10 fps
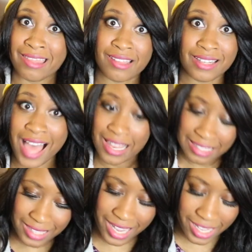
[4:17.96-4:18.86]
And the
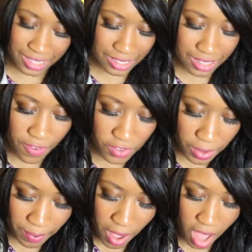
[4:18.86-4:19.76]
last thing in this
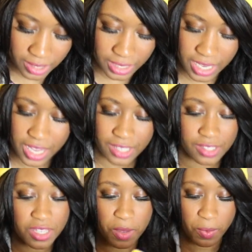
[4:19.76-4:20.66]
lovely box
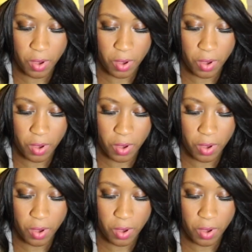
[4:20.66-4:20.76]
is the